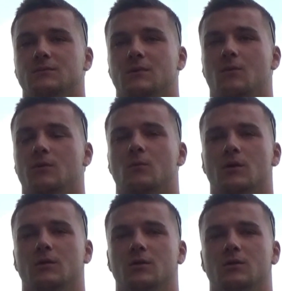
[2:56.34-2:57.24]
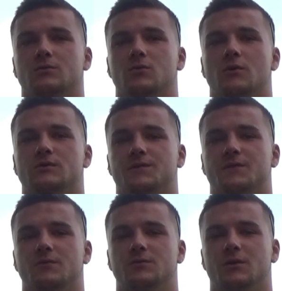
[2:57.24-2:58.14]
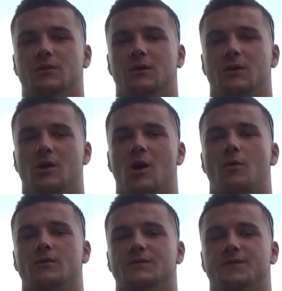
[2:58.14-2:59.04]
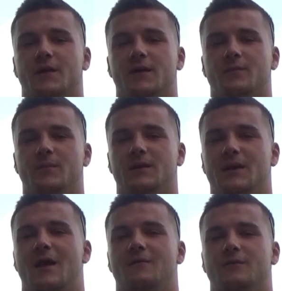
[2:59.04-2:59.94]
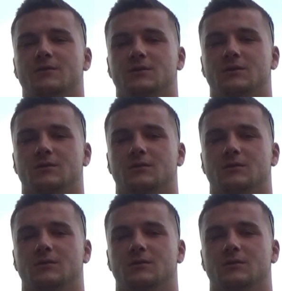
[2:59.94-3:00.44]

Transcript: I wouldn't want to look towards the future. Always afraid of being average and,